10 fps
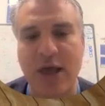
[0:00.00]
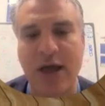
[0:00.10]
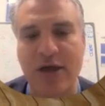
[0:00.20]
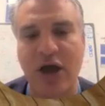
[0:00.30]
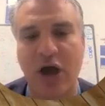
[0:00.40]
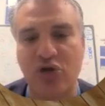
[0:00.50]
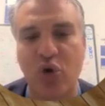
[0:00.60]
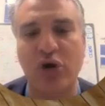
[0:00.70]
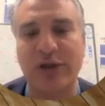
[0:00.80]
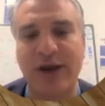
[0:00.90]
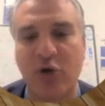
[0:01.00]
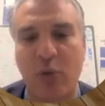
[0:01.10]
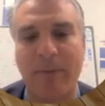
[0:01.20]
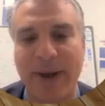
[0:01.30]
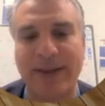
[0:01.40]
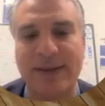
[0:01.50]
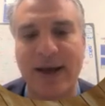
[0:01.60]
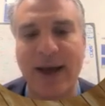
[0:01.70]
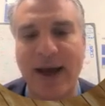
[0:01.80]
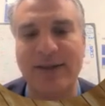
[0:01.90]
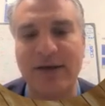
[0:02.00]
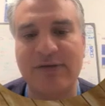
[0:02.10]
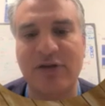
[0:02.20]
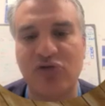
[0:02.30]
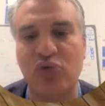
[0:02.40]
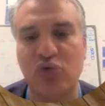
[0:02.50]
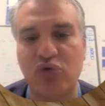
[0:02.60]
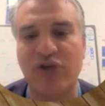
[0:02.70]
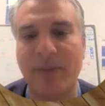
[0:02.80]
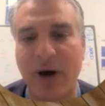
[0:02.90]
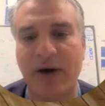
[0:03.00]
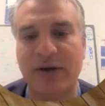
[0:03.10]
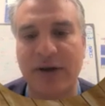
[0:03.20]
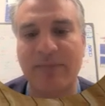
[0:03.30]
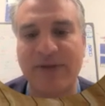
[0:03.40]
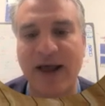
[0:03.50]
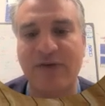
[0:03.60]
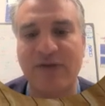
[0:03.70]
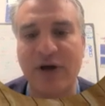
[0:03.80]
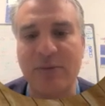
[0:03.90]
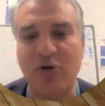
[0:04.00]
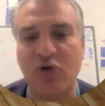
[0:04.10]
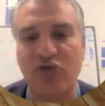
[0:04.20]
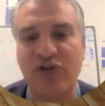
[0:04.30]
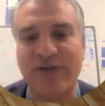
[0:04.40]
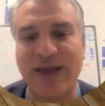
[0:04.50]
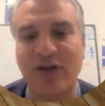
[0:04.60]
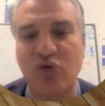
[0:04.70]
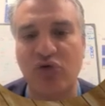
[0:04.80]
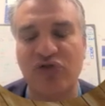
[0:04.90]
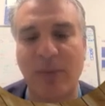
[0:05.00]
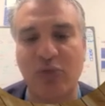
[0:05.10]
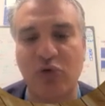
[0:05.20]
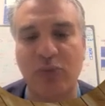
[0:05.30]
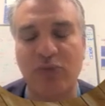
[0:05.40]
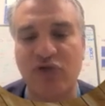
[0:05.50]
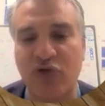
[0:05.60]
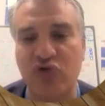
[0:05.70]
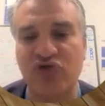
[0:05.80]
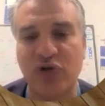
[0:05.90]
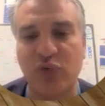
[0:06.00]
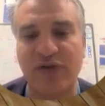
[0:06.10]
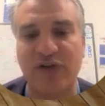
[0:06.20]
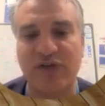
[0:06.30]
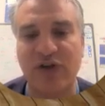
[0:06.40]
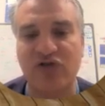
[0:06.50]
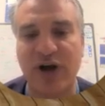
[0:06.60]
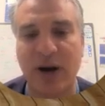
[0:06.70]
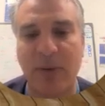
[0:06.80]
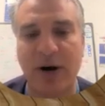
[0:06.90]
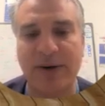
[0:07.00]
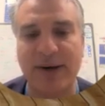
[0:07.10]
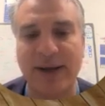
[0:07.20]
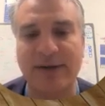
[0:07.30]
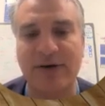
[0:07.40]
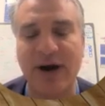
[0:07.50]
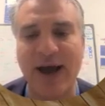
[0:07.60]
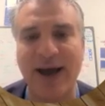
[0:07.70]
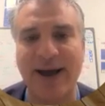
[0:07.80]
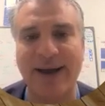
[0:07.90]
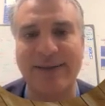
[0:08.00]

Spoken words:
don't recommend Anaesthetist to do the mark himself, because this can cause some confusion with the surgical mark later, and it